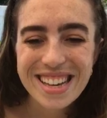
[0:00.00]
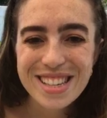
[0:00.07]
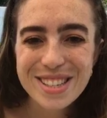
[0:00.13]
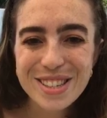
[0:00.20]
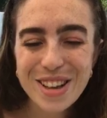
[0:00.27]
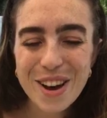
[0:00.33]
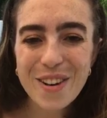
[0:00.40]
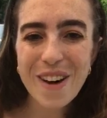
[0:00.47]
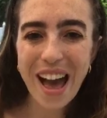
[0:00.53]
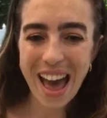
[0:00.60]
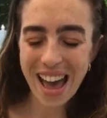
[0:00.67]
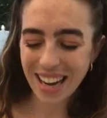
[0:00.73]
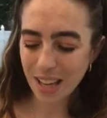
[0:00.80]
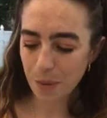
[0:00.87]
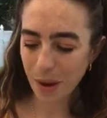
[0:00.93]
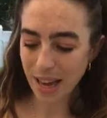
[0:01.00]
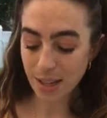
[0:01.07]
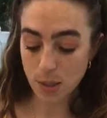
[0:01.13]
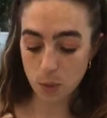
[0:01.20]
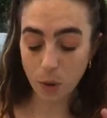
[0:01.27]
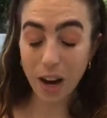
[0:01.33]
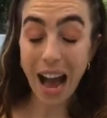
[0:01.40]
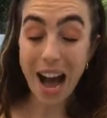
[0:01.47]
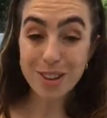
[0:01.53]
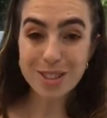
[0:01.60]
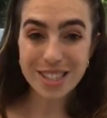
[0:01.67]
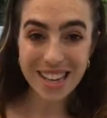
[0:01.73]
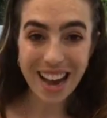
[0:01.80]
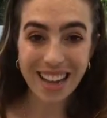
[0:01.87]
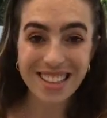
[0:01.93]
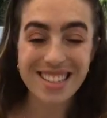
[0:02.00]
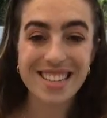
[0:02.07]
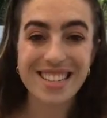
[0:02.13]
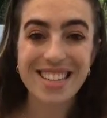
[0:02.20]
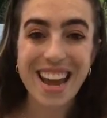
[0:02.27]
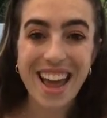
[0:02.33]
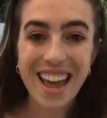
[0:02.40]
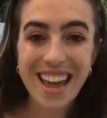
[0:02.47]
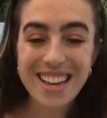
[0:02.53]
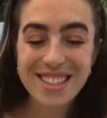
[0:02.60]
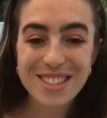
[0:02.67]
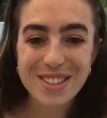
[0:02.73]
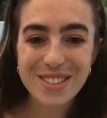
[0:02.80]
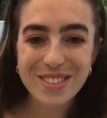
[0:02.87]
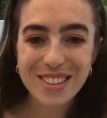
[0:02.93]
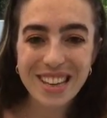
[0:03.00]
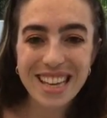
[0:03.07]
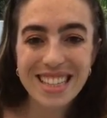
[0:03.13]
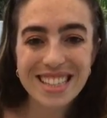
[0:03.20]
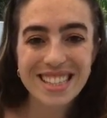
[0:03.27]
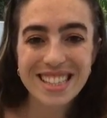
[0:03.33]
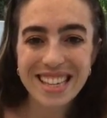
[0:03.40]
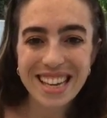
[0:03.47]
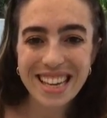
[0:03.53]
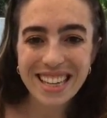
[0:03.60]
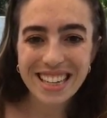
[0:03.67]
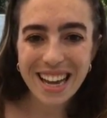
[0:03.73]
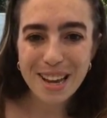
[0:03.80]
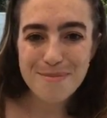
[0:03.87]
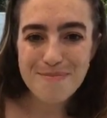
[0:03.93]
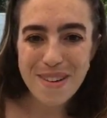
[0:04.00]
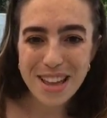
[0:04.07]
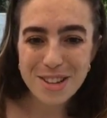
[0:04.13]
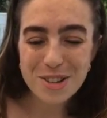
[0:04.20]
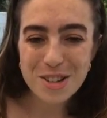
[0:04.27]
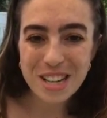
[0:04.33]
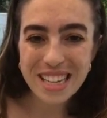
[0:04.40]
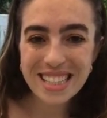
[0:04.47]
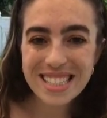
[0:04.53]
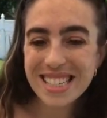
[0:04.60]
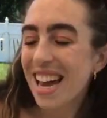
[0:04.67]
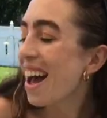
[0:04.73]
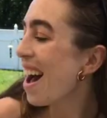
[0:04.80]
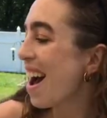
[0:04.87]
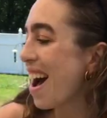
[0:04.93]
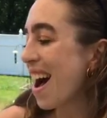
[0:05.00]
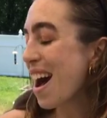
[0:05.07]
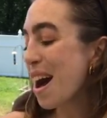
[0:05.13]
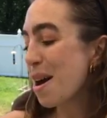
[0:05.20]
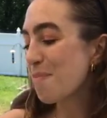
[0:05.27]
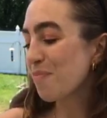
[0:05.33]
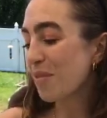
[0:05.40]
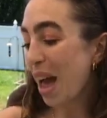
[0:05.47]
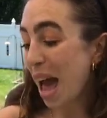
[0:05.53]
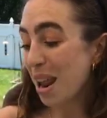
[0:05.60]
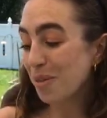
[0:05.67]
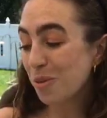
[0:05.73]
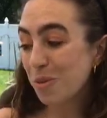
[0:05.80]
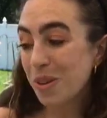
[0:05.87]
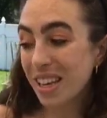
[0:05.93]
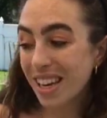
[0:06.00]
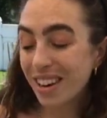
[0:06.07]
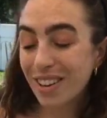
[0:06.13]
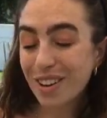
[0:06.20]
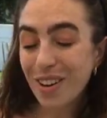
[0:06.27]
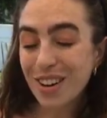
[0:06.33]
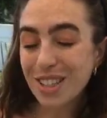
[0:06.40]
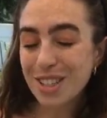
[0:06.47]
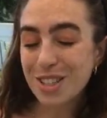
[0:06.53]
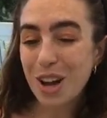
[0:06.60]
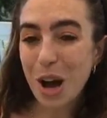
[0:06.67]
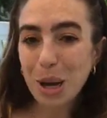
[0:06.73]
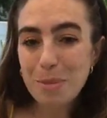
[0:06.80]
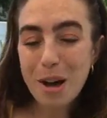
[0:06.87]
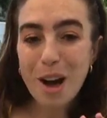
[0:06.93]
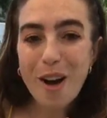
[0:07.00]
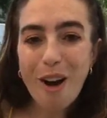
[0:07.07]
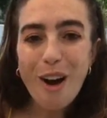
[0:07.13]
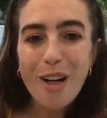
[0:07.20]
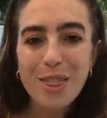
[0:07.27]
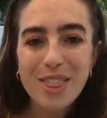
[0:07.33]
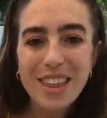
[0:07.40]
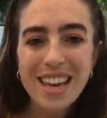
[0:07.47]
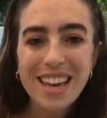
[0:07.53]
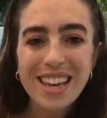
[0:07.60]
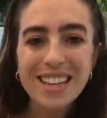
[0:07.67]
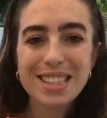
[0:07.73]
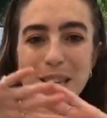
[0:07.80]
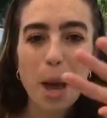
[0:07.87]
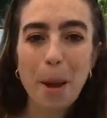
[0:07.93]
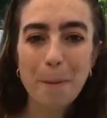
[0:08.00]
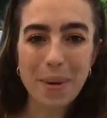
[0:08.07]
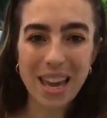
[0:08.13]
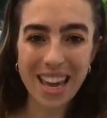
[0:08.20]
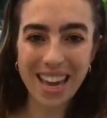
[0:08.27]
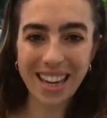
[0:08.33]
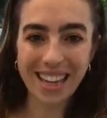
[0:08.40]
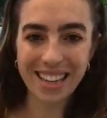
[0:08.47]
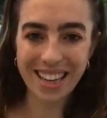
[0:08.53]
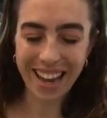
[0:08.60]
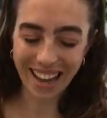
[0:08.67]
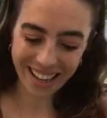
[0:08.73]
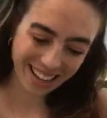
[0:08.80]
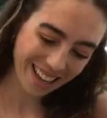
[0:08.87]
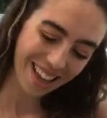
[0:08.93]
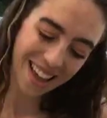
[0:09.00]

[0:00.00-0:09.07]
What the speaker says: So anyways, we're outside today, as you can see, and I mentioned, and we are going to talk about all things picnic.